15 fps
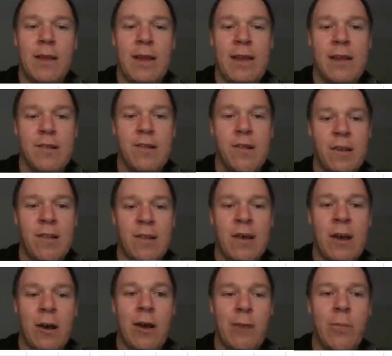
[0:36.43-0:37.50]
x is
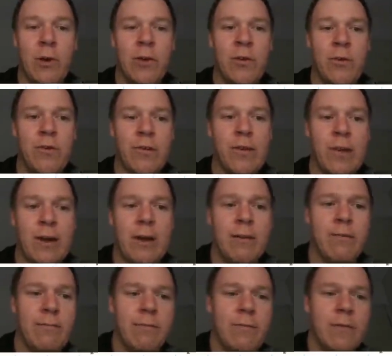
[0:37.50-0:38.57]
our hypotenuse side.